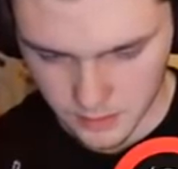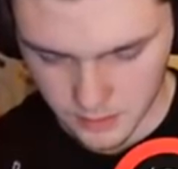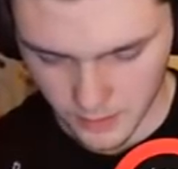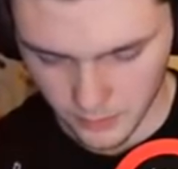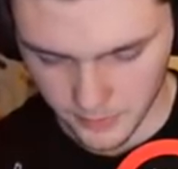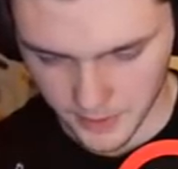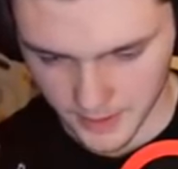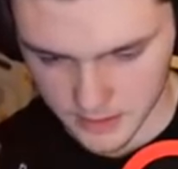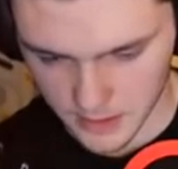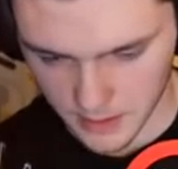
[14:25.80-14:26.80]
That would have been
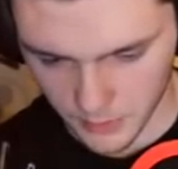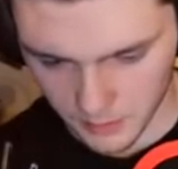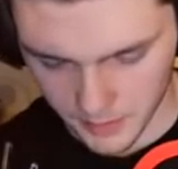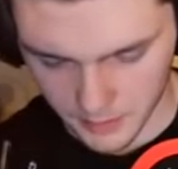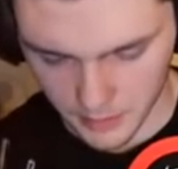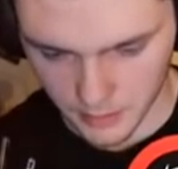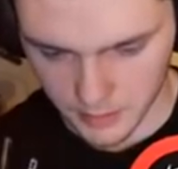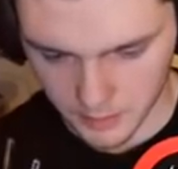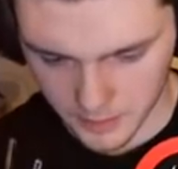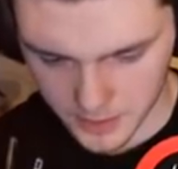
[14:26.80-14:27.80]
nice if that Barb hadn't
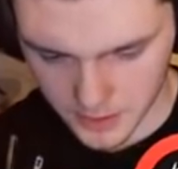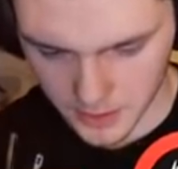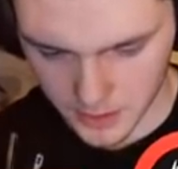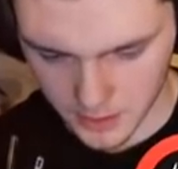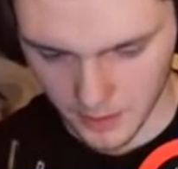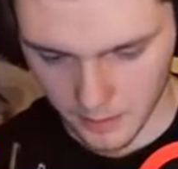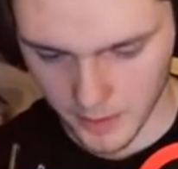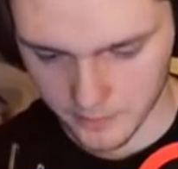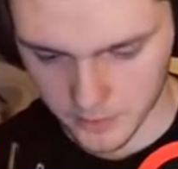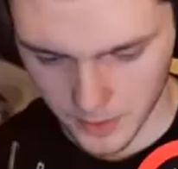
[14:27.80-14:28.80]
gone this lane. Now I may
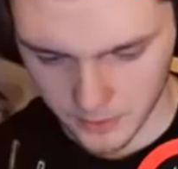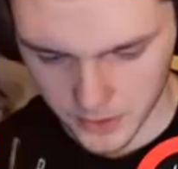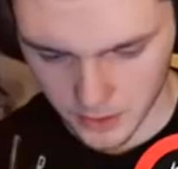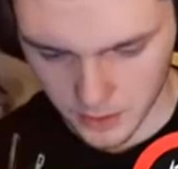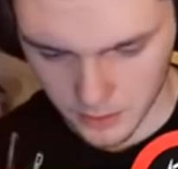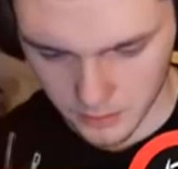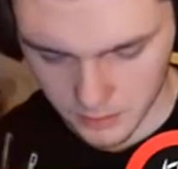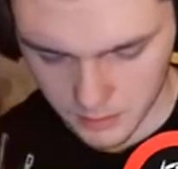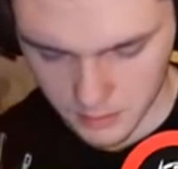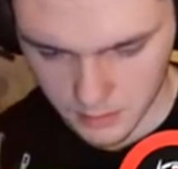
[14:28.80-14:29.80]
have to Baby Drag NATO.
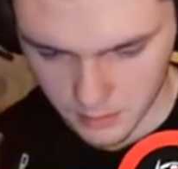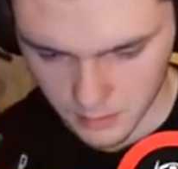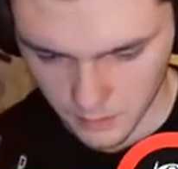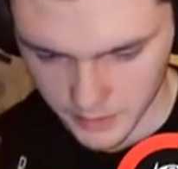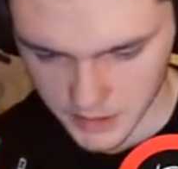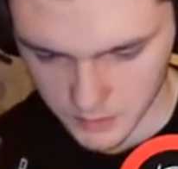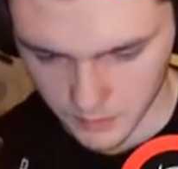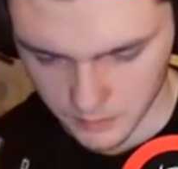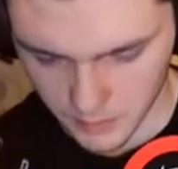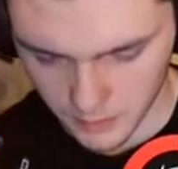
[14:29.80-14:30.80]
Or he just
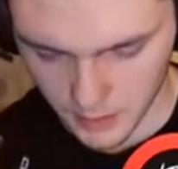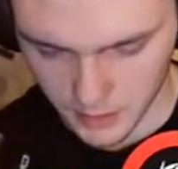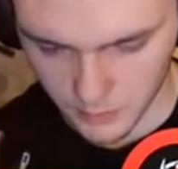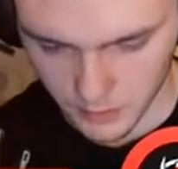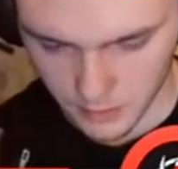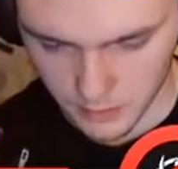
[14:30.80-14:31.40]
won't. Okay, he will.